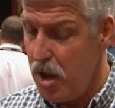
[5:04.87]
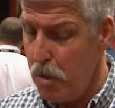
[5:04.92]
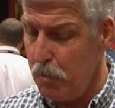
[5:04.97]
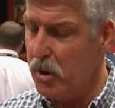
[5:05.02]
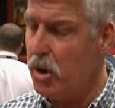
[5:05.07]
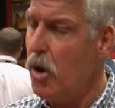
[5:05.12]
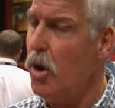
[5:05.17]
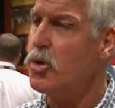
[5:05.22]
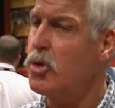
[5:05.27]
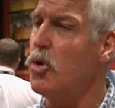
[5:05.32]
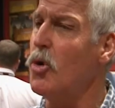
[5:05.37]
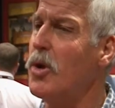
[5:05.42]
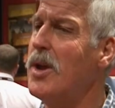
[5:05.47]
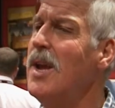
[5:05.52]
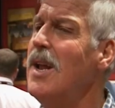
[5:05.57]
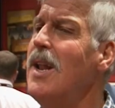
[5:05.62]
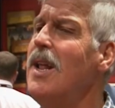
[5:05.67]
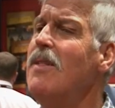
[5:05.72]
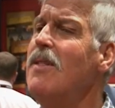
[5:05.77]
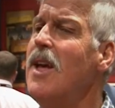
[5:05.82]
but also
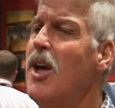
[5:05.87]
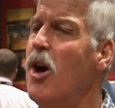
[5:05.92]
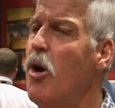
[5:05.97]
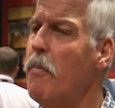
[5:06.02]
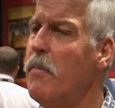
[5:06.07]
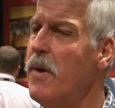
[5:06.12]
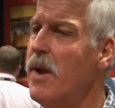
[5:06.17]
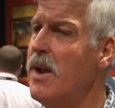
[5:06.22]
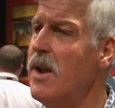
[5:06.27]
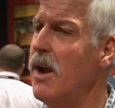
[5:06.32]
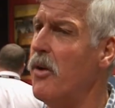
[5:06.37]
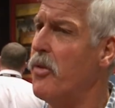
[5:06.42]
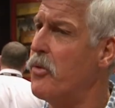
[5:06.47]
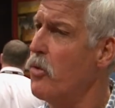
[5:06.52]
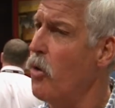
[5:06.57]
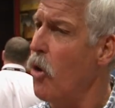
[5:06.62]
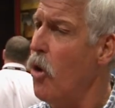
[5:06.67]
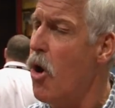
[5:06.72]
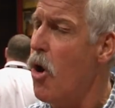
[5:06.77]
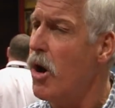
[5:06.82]
getting the help in there
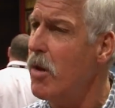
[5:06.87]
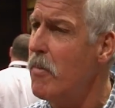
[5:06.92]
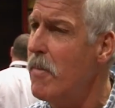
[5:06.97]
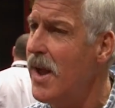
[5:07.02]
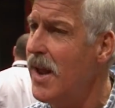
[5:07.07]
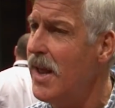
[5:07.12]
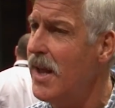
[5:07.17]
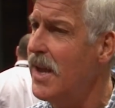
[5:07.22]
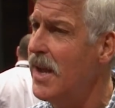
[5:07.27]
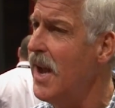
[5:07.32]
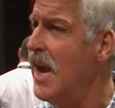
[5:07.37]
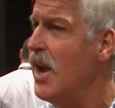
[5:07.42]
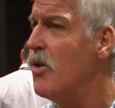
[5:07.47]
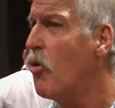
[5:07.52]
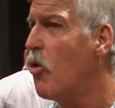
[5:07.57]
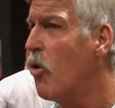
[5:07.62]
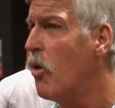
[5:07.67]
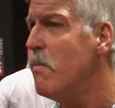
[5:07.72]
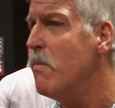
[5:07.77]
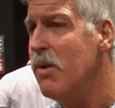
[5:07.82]
through automatic aid
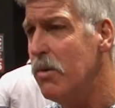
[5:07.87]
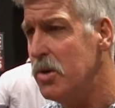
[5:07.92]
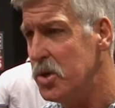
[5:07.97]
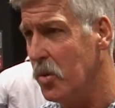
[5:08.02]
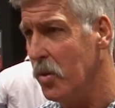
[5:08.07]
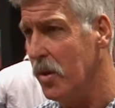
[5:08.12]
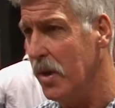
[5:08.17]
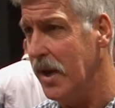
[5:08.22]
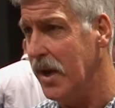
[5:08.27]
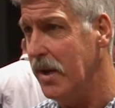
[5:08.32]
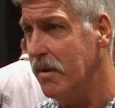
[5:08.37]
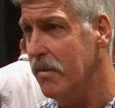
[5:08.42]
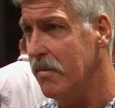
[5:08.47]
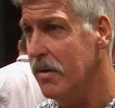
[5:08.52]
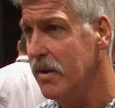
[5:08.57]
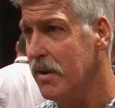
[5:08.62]
or mutual aid.